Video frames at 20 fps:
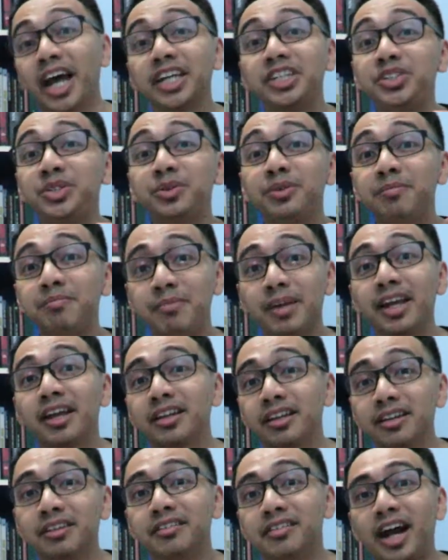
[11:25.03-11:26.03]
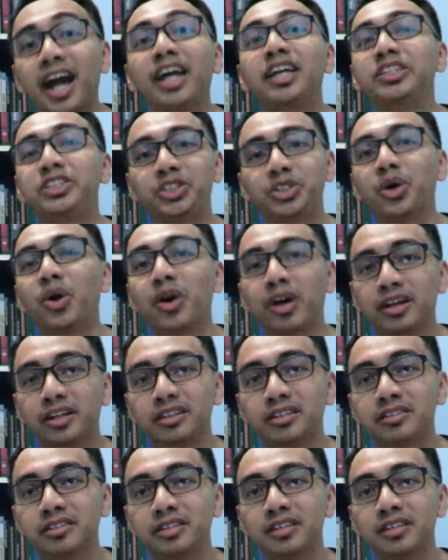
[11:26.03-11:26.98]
I should make the right choice,